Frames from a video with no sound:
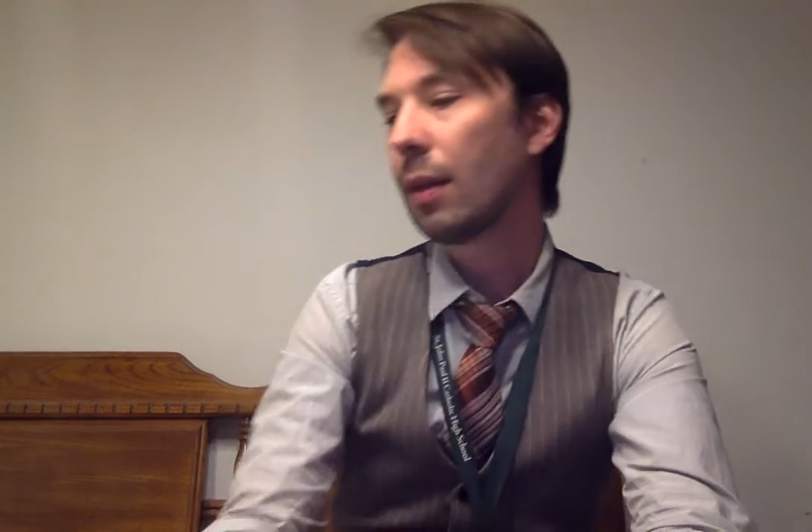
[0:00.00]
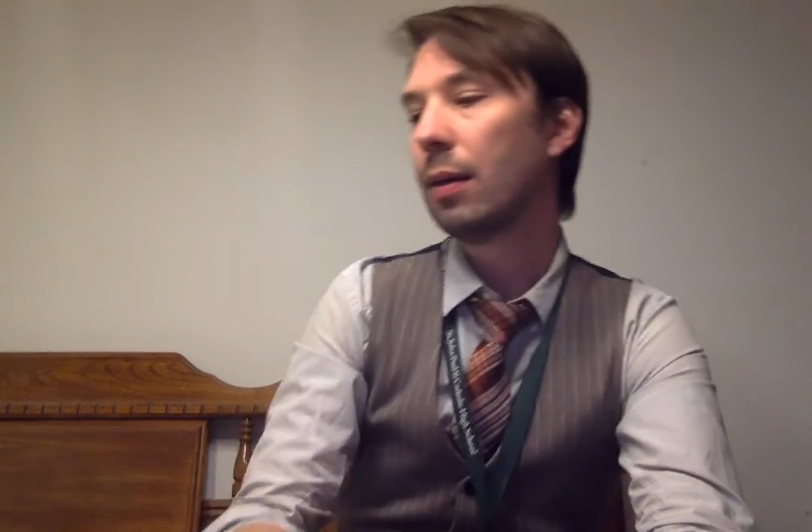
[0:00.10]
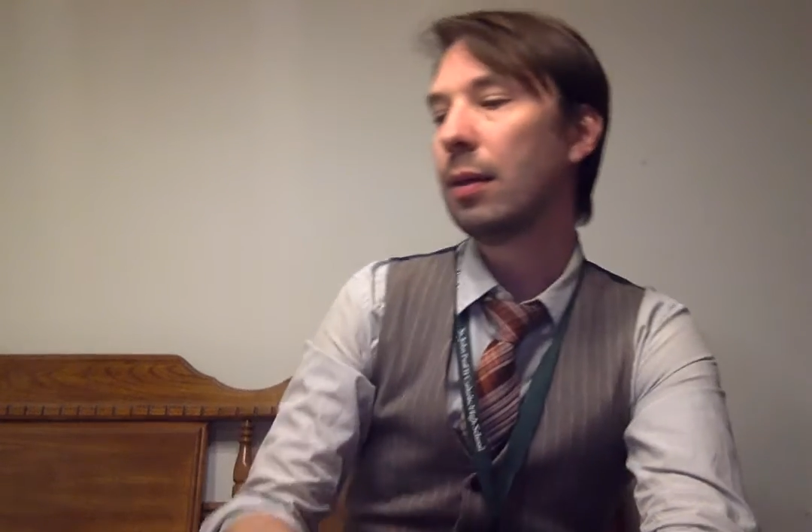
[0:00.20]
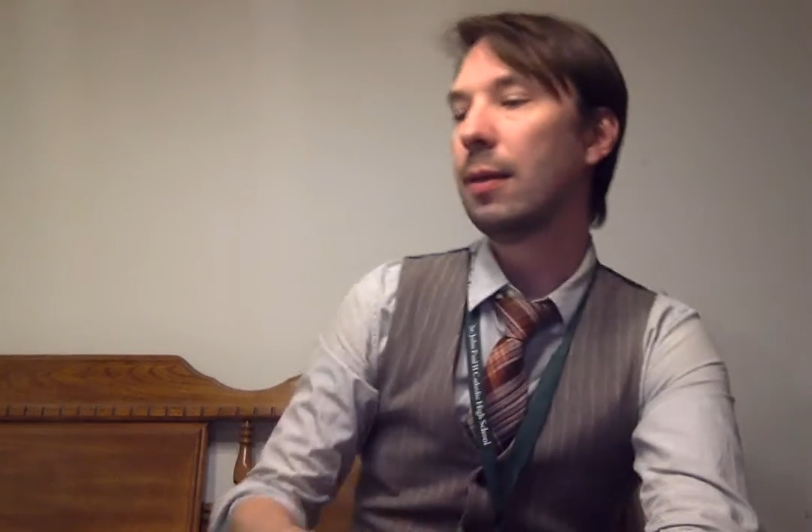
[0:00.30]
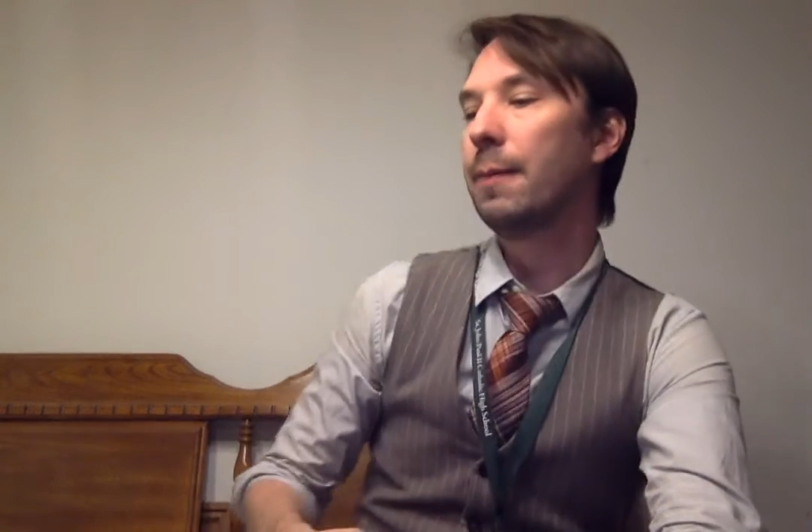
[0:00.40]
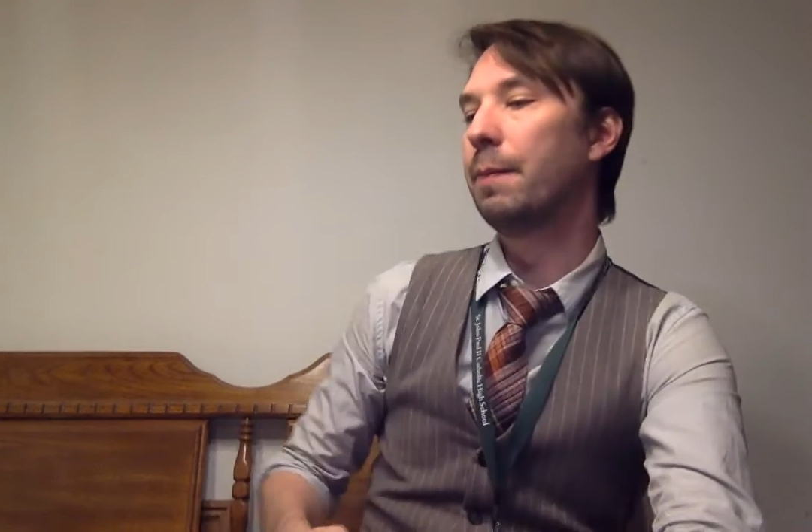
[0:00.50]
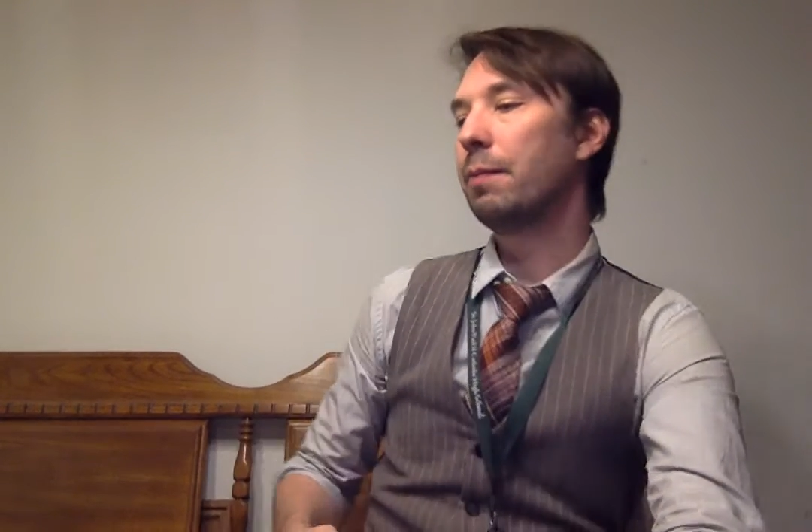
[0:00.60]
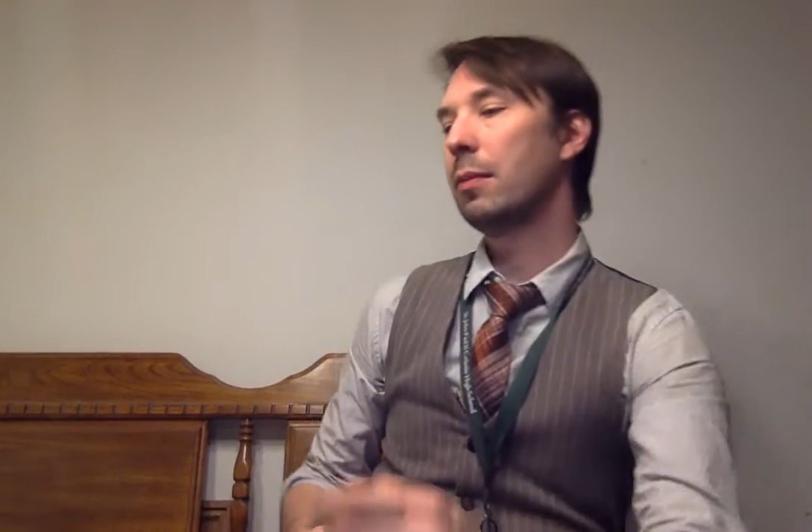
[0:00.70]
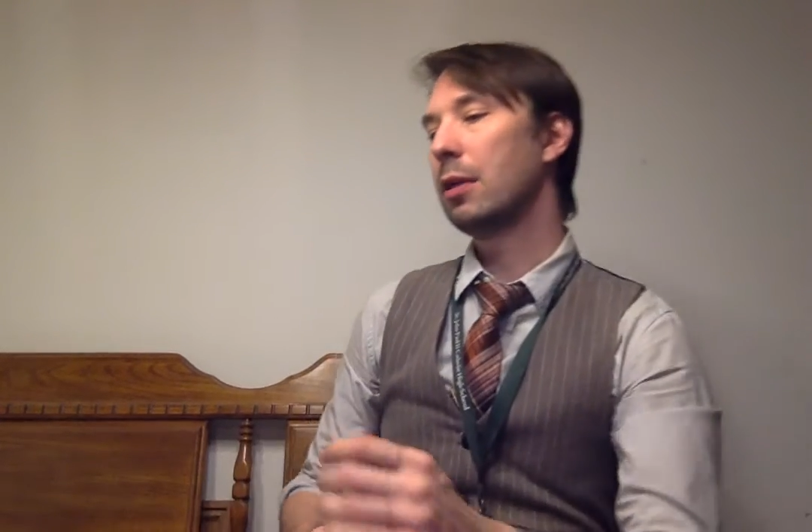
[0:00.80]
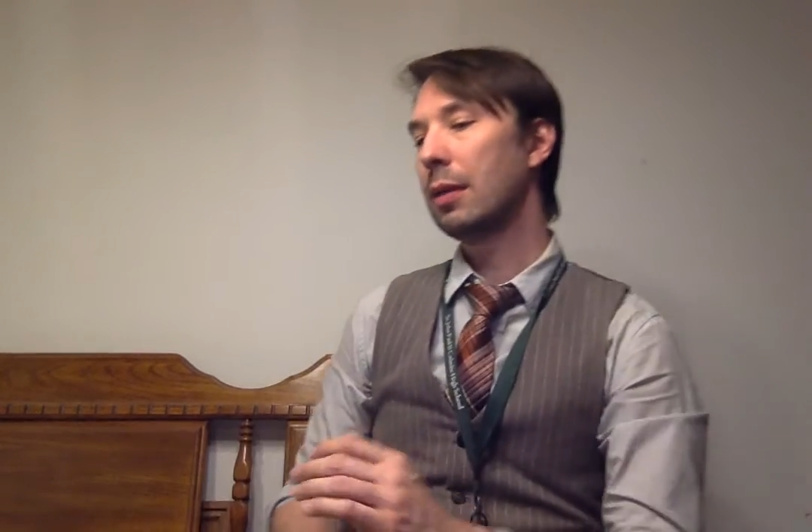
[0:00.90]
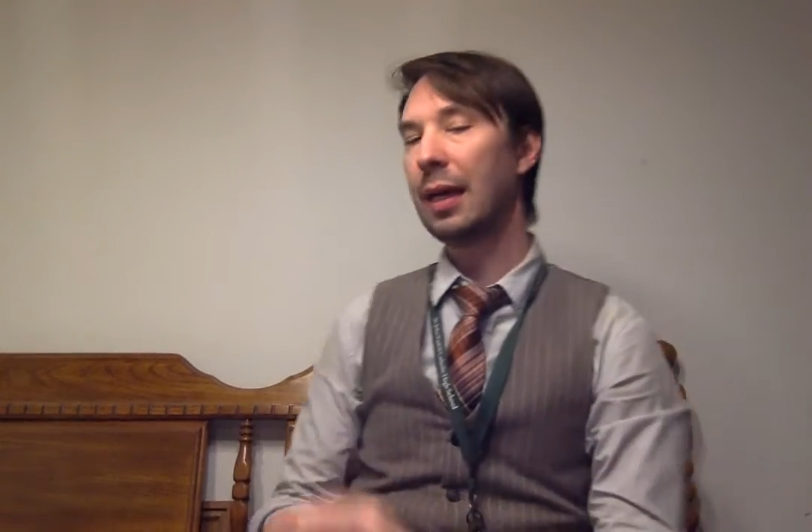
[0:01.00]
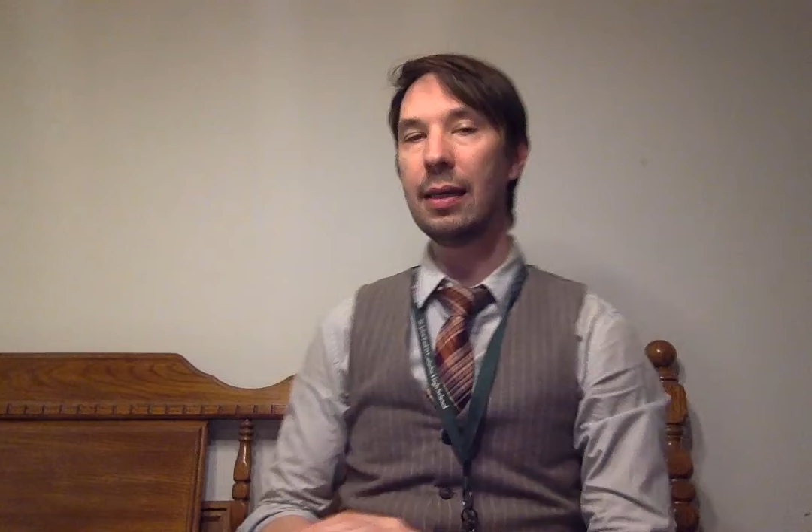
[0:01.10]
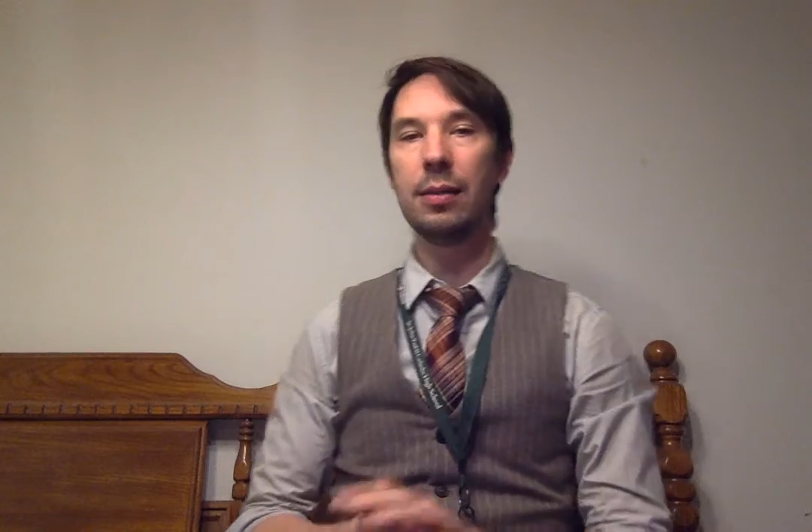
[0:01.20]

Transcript: Okay,